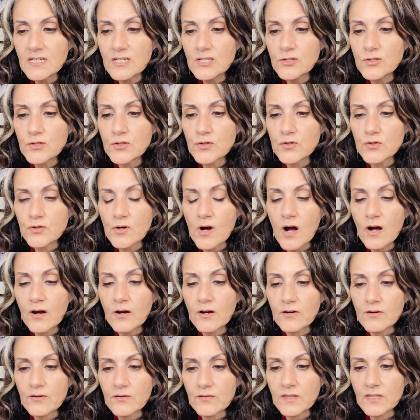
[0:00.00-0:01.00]
is
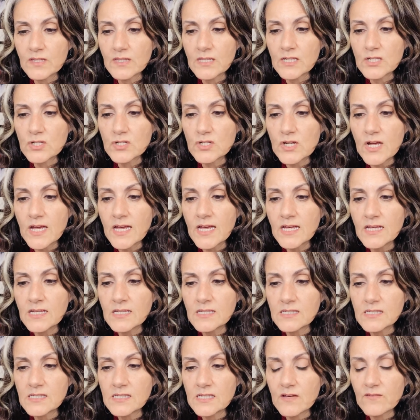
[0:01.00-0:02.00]
stronger than the
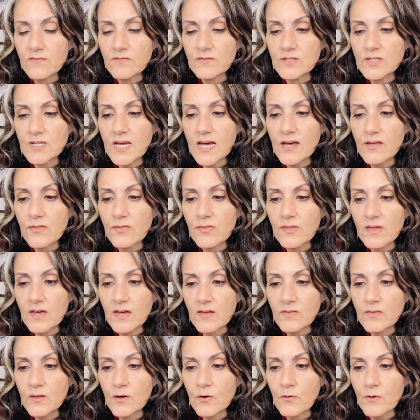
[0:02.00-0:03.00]
chains of death
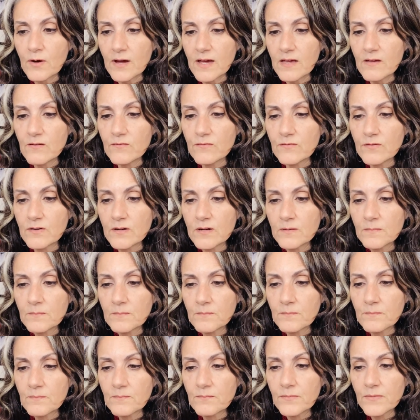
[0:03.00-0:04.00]
and the grave,
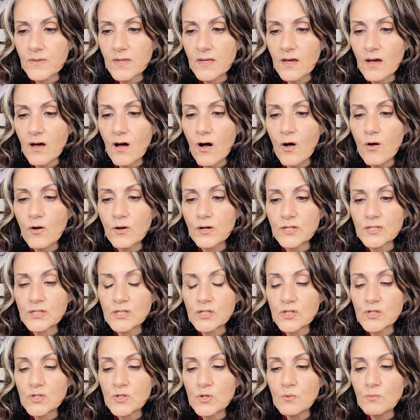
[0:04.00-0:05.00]
all
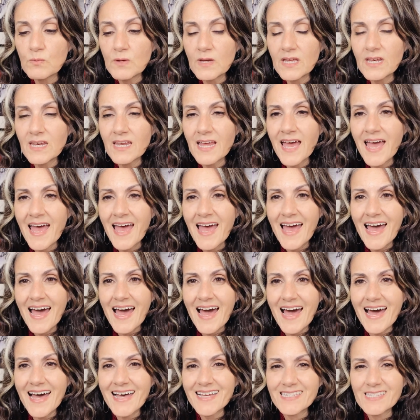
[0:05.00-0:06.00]
consuming
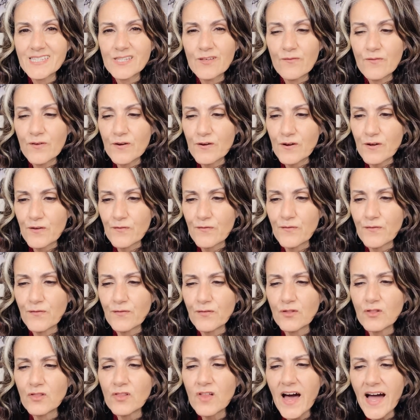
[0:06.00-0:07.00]
as the very
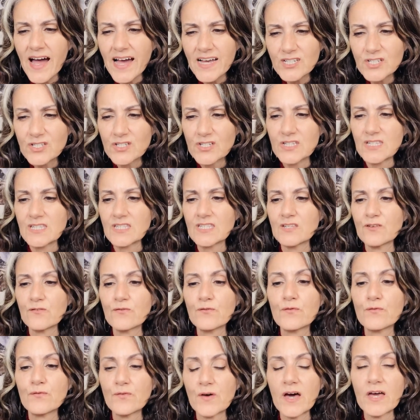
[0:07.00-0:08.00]
flashes of
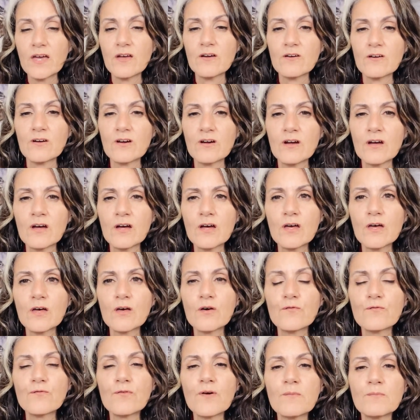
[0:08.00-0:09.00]
fire
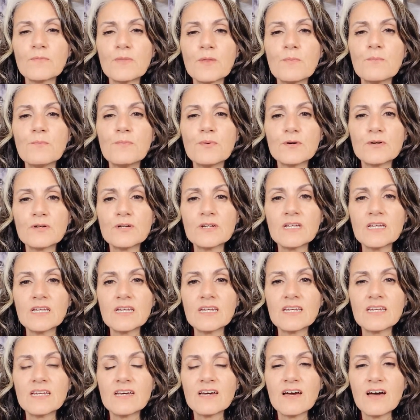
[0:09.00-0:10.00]
from the
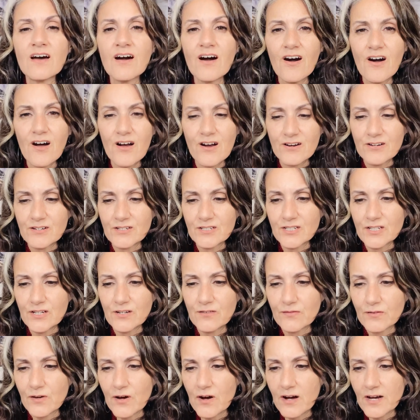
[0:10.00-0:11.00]
burning heart
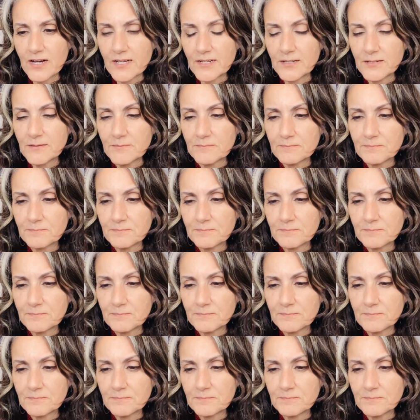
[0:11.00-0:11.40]
of God.